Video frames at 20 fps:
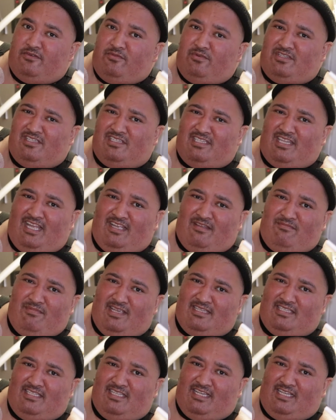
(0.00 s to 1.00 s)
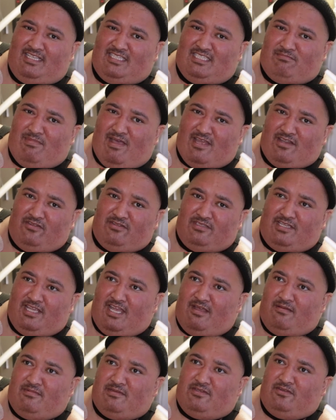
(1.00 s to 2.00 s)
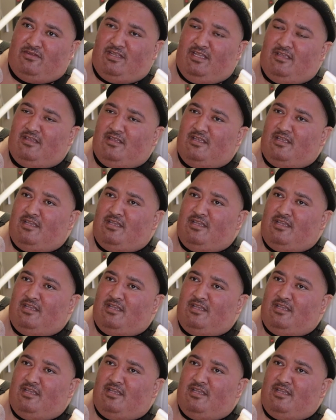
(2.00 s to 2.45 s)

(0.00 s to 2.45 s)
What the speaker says: which is like basically like a spinal tap. So they